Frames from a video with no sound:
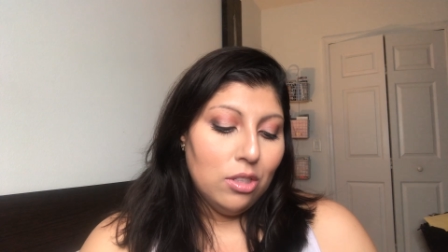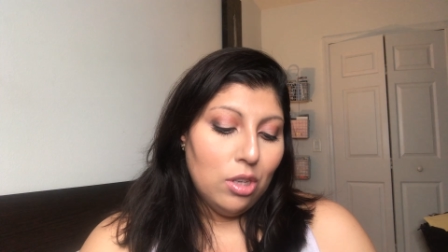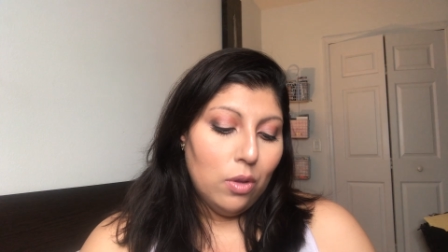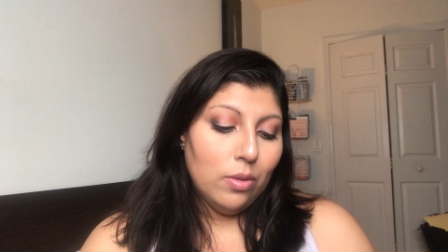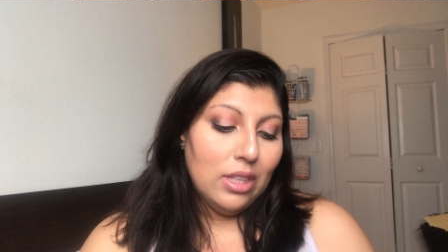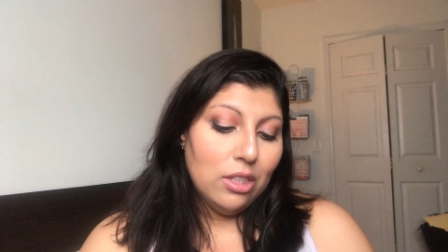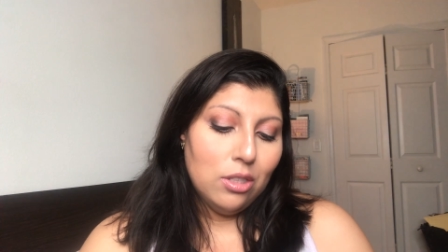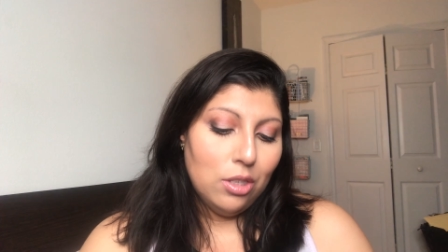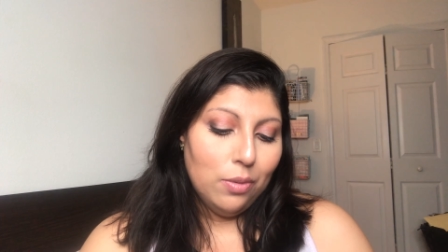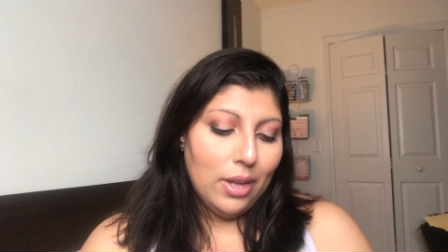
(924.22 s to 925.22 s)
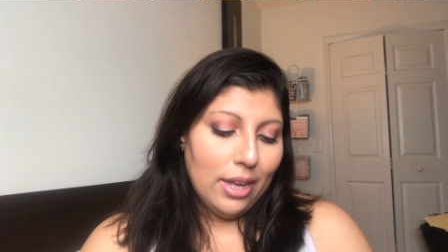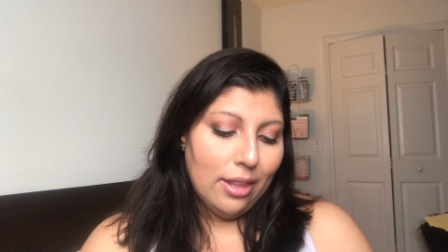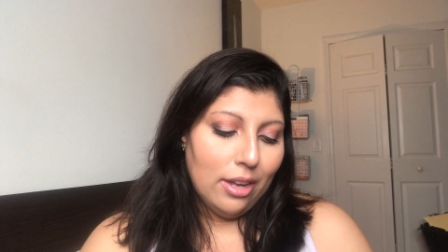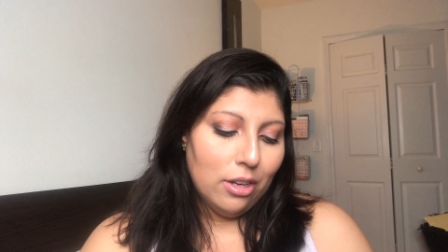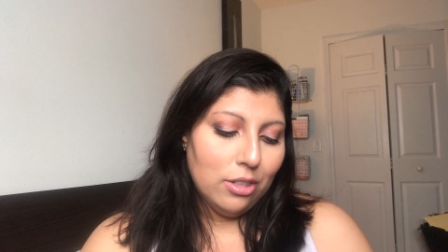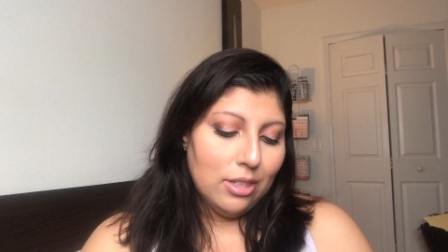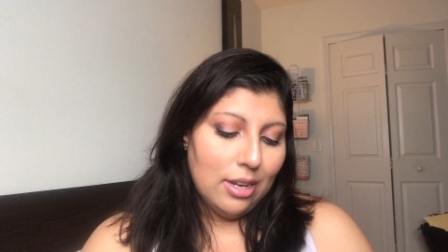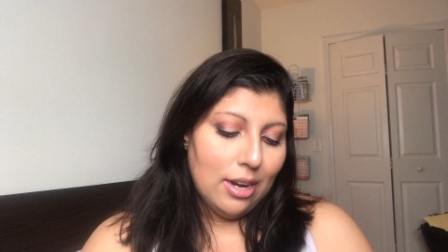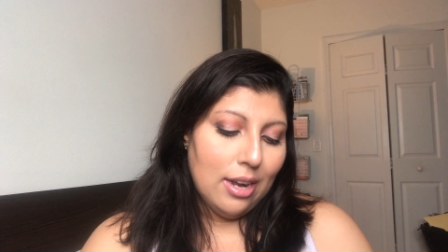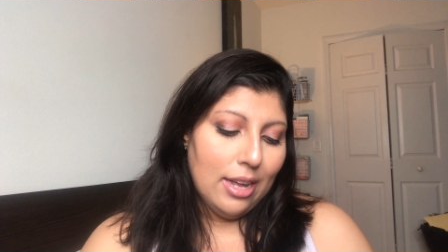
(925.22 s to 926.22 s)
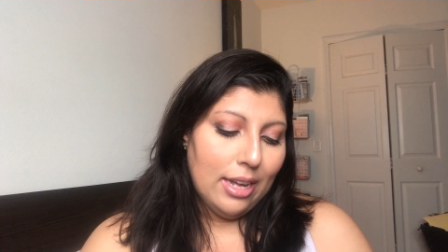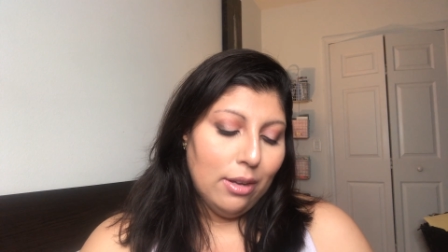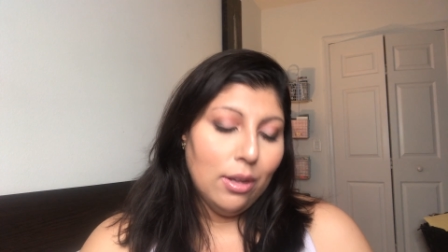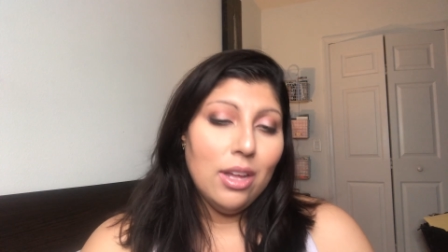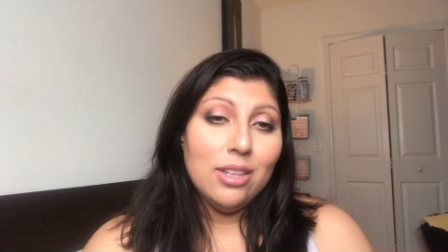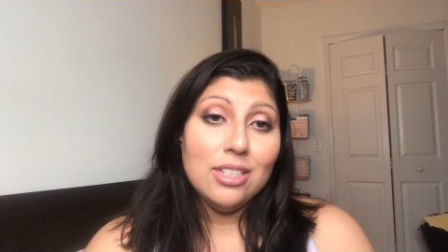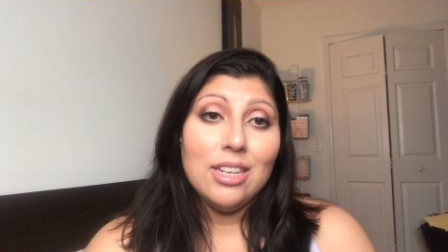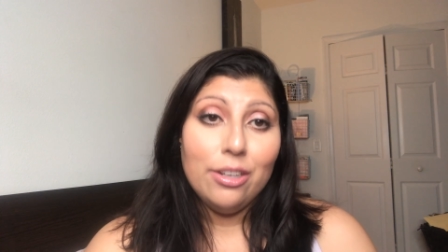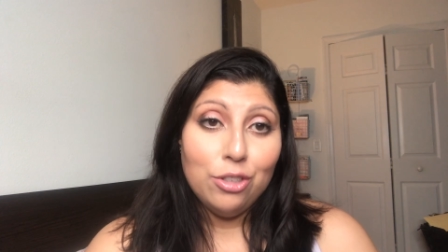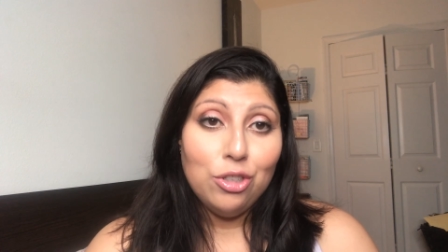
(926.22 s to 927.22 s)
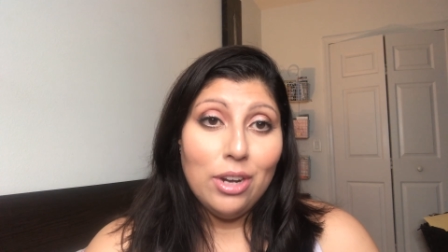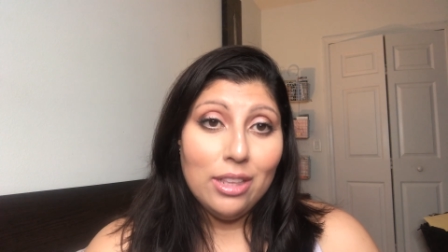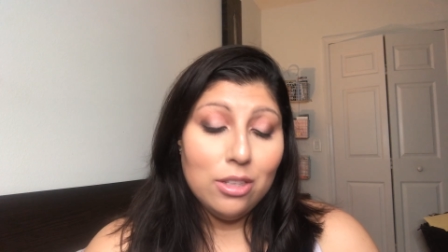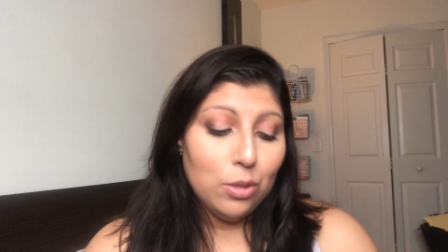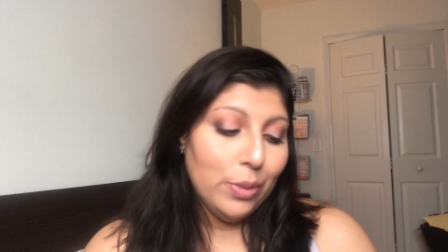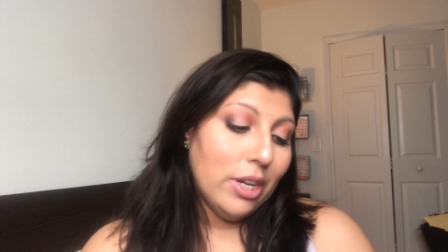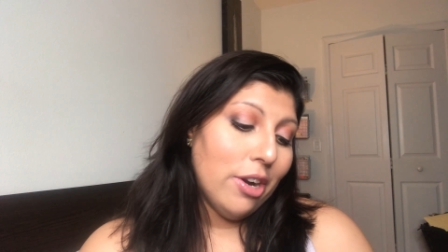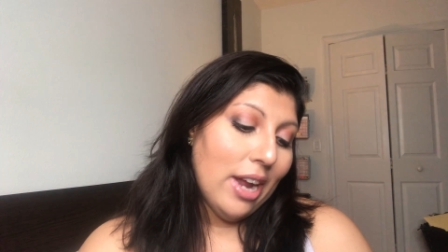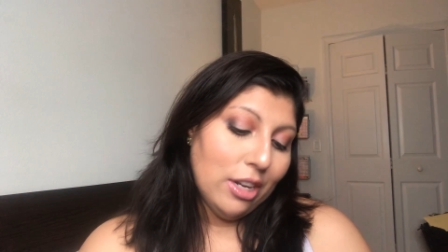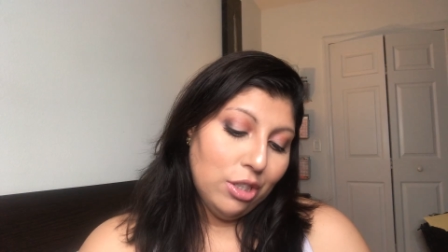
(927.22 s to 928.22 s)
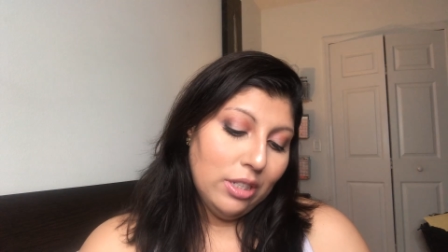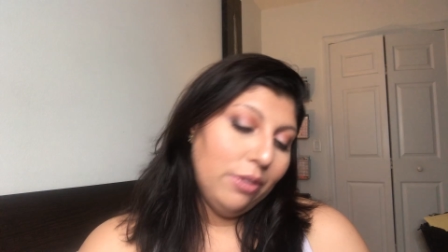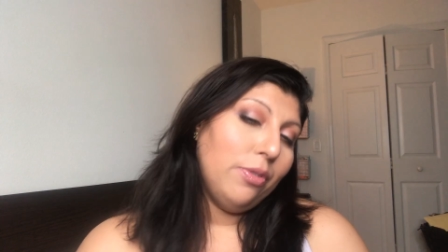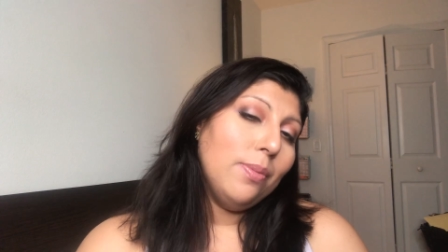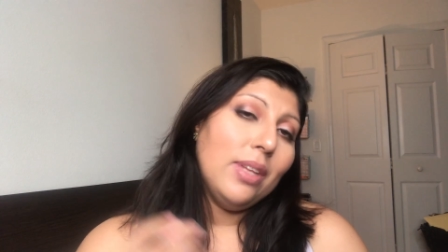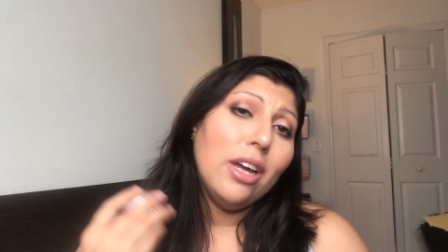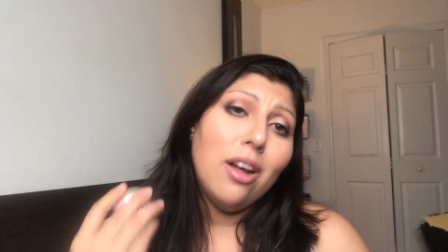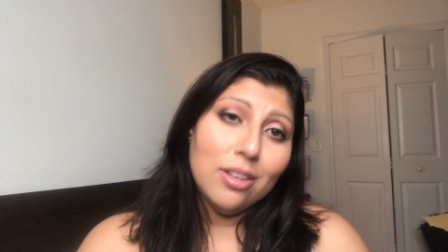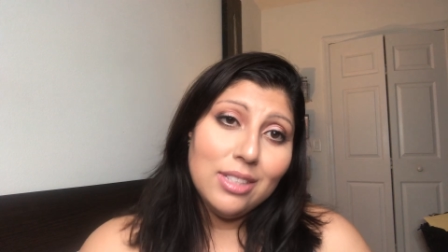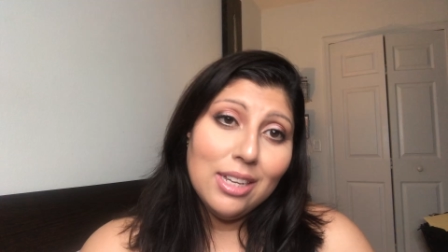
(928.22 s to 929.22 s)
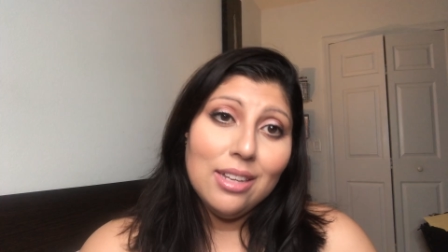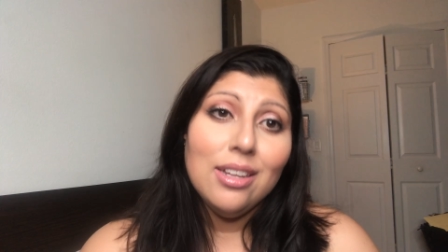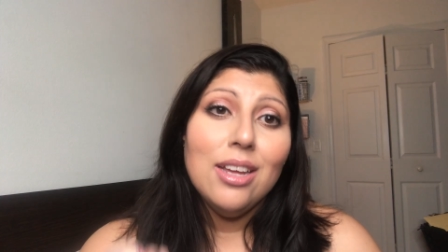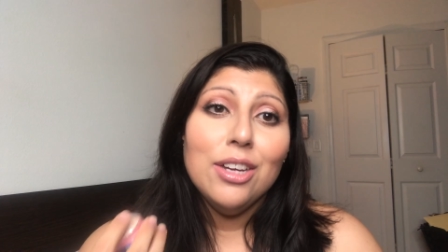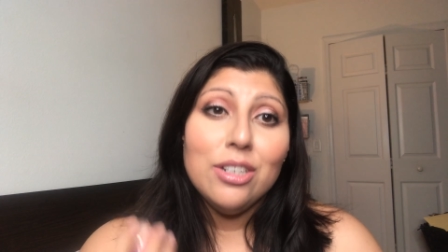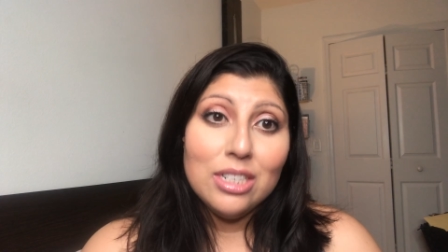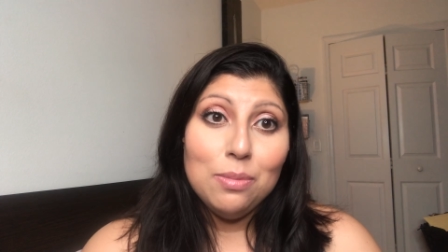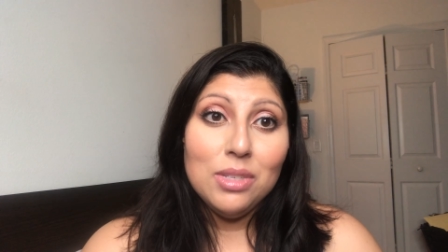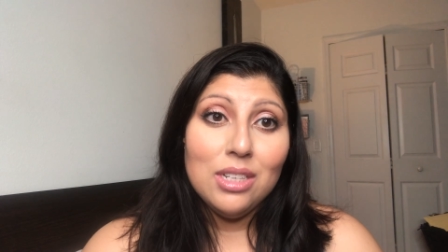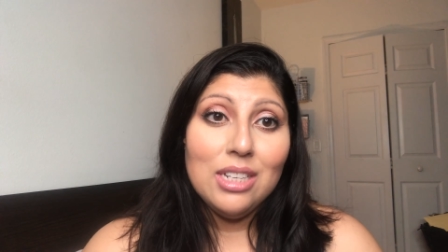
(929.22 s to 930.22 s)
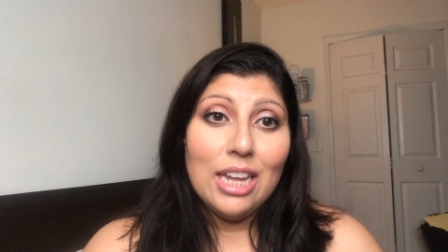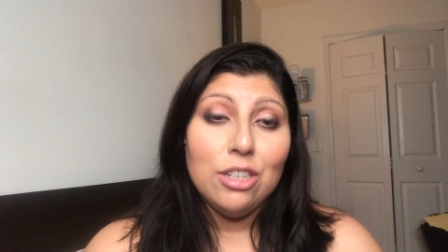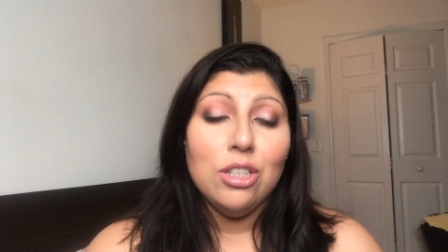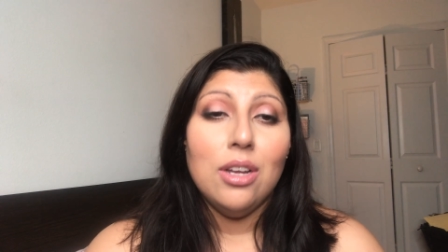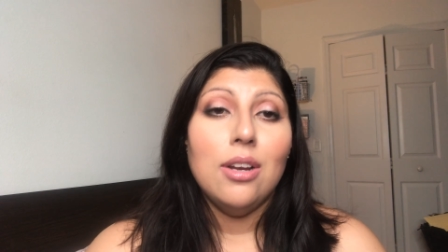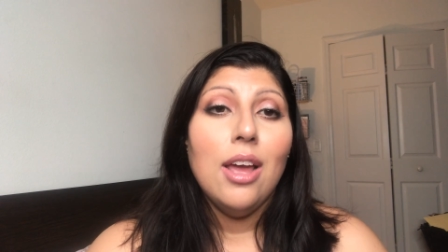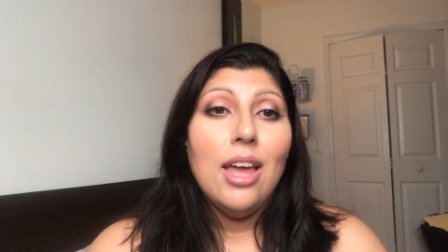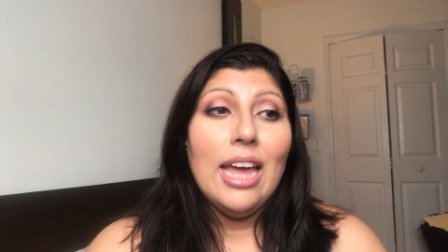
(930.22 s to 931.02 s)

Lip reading: So these two highlighters that I decided to try this week are actually from the Ulta Christmas collection,